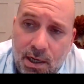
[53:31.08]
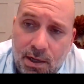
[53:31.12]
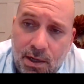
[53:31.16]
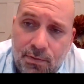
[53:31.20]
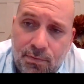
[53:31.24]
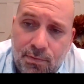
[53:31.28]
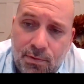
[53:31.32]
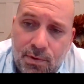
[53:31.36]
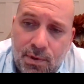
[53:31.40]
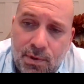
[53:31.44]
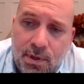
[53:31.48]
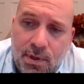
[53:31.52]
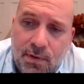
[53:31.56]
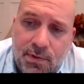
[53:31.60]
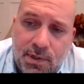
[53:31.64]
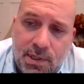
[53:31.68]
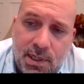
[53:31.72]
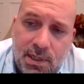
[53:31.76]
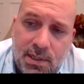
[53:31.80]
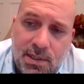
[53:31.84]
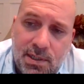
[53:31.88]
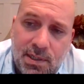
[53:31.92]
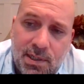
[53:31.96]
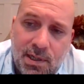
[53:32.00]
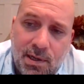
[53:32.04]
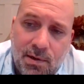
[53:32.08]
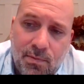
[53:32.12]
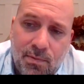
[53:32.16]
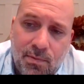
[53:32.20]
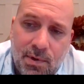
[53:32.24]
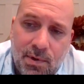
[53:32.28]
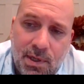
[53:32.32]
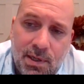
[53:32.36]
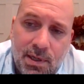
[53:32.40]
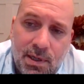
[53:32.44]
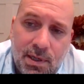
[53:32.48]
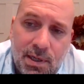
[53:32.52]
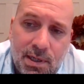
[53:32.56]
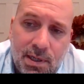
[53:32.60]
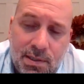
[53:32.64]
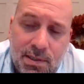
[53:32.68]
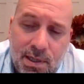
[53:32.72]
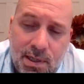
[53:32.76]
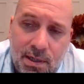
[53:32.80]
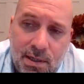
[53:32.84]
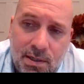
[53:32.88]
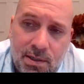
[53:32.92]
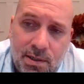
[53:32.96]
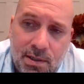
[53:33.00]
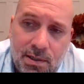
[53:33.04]
through the invitation that we
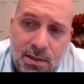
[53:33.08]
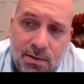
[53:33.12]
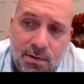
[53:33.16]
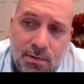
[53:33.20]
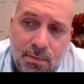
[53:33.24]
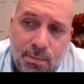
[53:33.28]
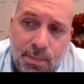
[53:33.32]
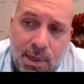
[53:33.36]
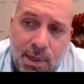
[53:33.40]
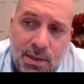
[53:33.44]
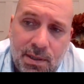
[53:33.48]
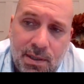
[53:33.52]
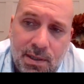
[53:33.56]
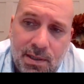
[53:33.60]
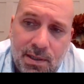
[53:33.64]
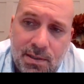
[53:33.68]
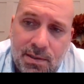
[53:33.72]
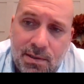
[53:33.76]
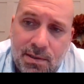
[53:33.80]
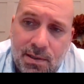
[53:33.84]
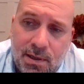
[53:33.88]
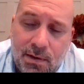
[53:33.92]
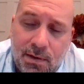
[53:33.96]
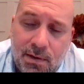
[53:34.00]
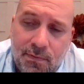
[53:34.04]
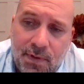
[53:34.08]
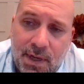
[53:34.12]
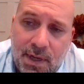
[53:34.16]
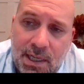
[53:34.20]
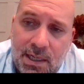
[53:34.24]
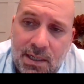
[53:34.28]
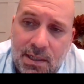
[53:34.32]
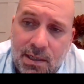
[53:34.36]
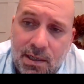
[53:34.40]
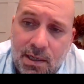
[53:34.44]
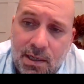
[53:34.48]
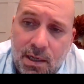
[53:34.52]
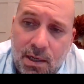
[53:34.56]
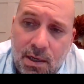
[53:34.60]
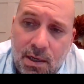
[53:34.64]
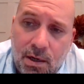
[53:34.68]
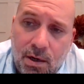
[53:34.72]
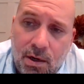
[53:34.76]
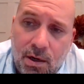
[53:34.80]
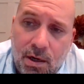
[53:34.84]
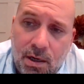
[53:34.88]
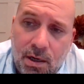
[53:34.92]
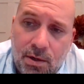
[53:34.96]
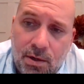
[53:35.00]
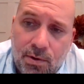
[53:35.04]
extended to you about this event
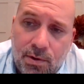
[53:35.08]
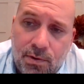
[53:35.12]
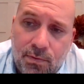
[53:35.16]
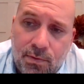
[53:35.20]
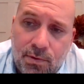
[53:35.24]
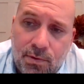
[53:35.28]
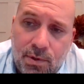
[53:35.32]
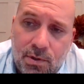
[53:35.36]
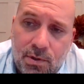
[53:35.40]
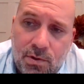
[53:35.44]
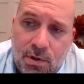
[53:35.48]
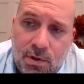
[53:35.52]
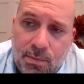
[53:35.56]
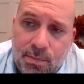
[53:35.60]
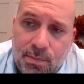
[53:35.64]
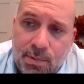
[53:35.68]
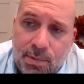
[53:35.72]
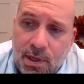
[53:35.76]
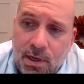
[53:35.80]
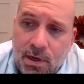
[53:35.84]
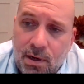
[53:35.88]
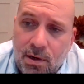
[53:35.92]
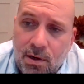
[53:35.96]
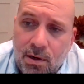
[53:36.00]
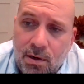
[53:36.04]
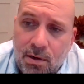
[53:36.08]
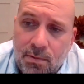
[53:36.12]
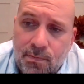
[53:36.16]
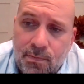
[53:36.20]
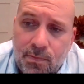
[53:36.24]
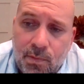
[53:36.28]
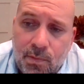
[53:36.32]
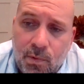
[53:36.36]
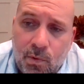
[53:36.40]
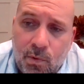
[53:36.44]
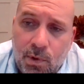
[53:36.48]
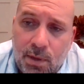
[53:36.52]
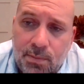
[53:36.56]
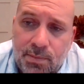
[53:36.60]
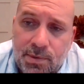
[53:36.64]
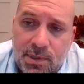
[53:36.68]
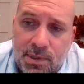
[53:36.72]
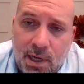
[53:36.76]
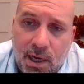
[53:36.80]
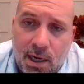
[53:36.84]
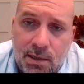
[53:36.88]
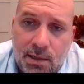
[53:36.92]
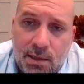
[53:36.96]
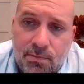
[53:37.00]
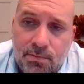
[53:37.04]
or through the AAAR
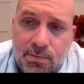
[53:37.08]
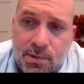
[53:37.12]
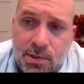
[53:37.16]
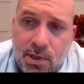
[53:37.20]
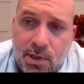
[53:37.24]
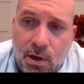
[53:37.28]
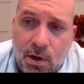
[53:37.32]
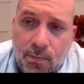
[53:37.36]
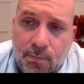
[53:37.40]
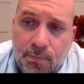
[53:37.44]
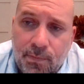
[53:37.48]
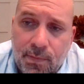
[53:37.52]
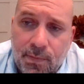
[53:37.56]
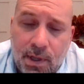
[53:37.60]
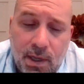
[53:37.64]
website. So